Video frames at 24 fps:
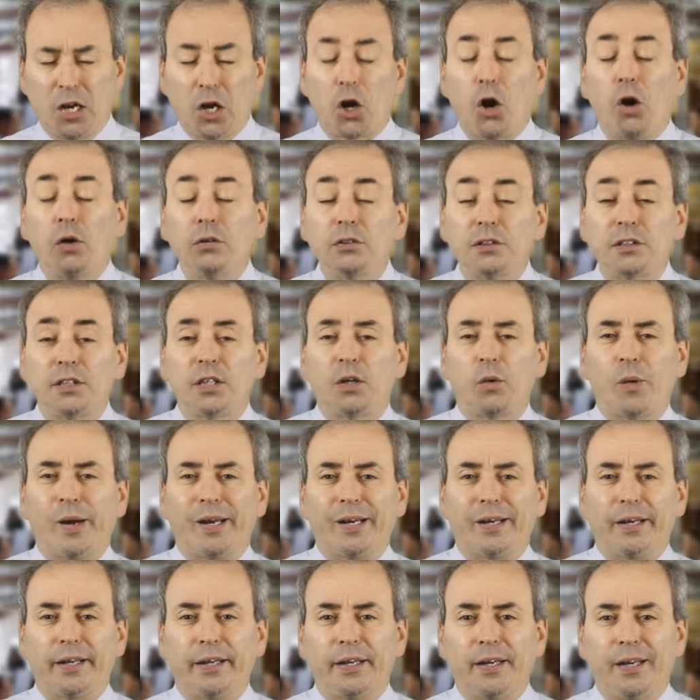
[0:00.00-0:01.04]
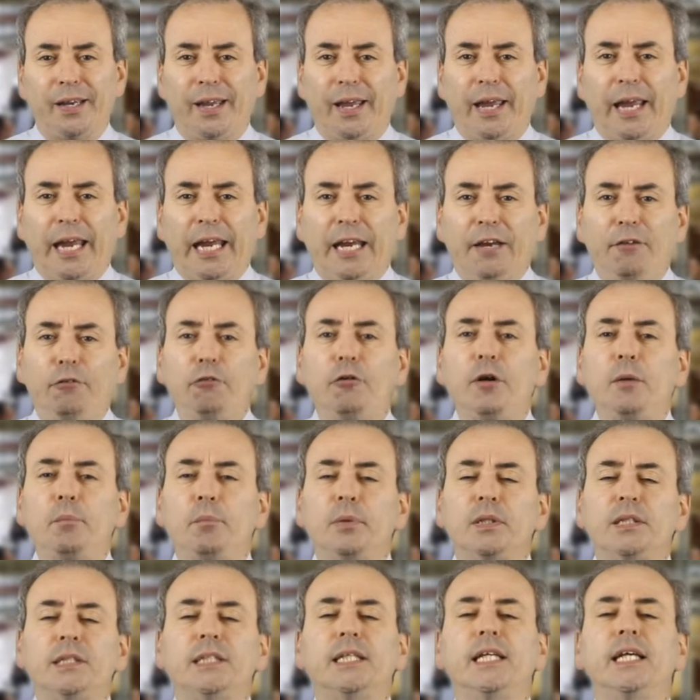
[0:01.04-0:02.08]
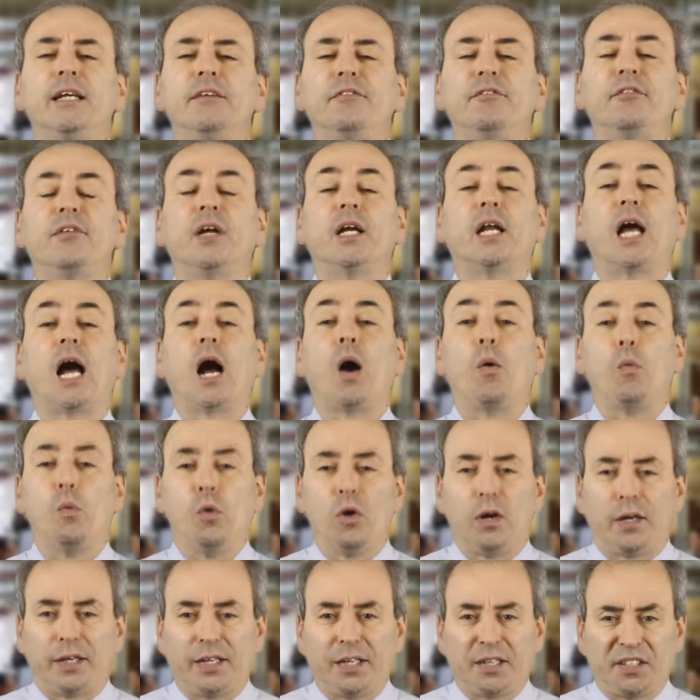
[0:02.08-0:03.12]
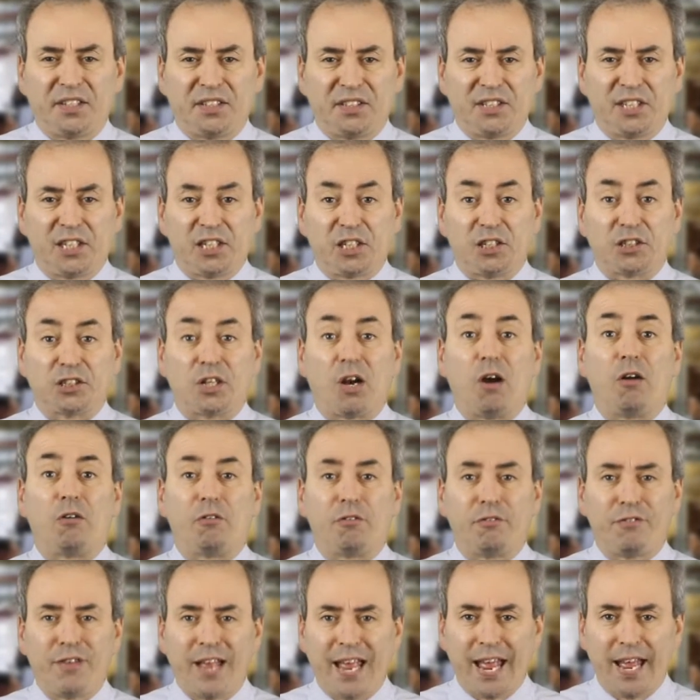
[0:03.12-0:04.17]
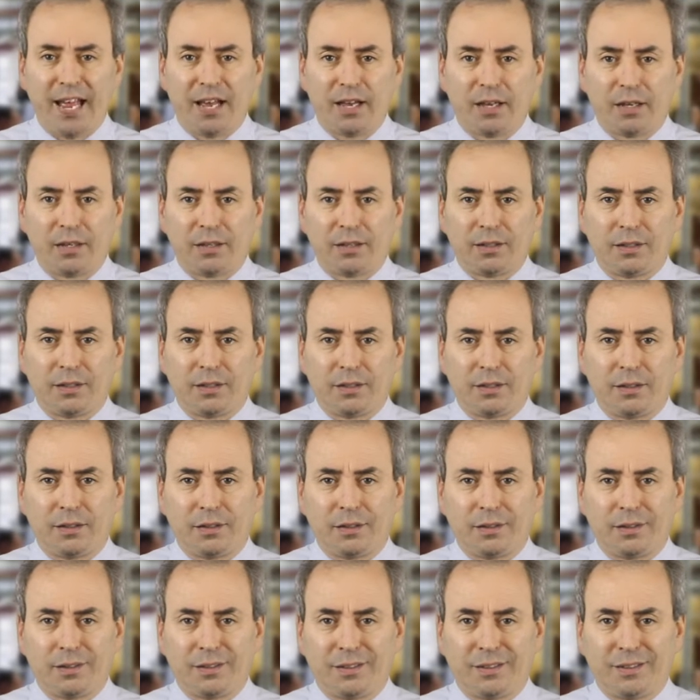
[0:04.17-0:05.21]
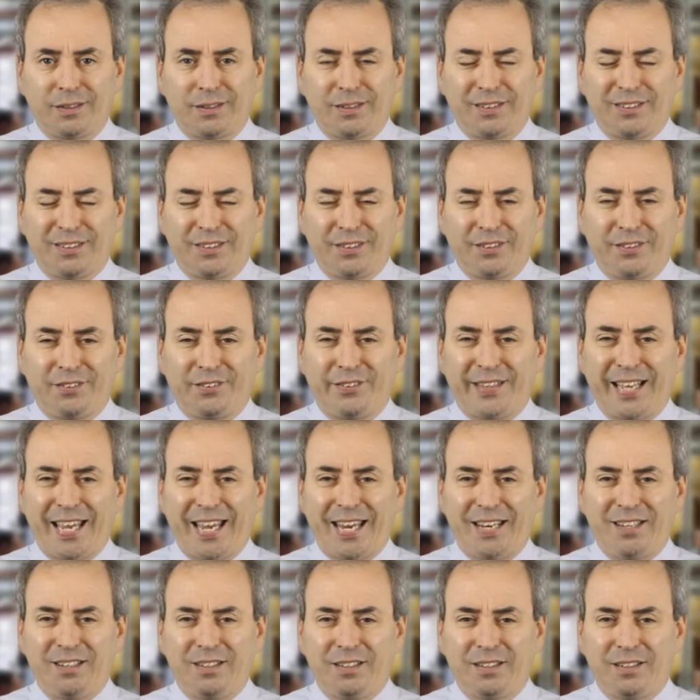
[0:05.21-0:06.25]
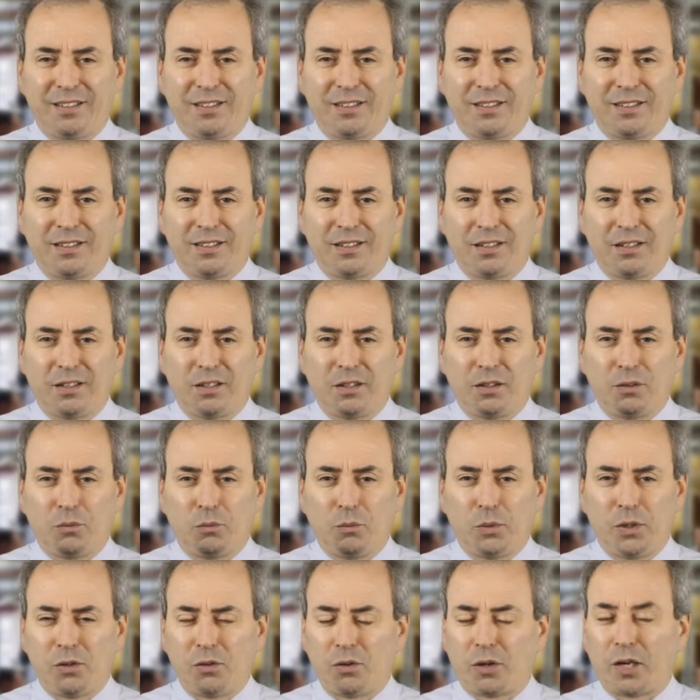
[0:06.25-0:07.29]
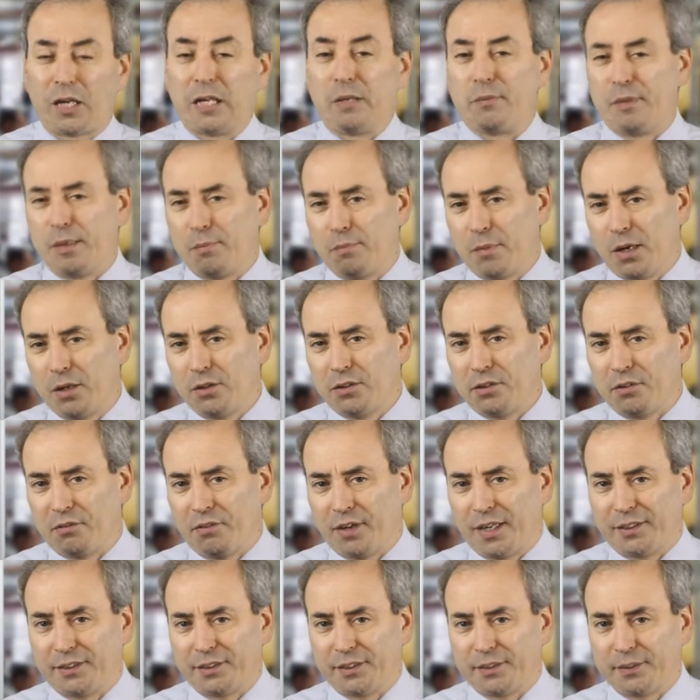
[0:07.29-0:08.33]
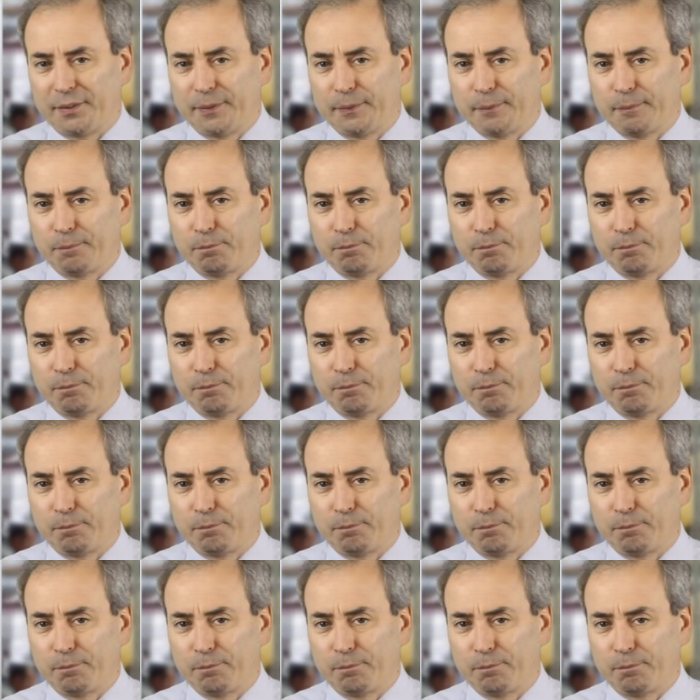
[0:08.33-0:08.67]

Consequently, if we perceive that our working conditions aren't fair, then we're not going to be motivated.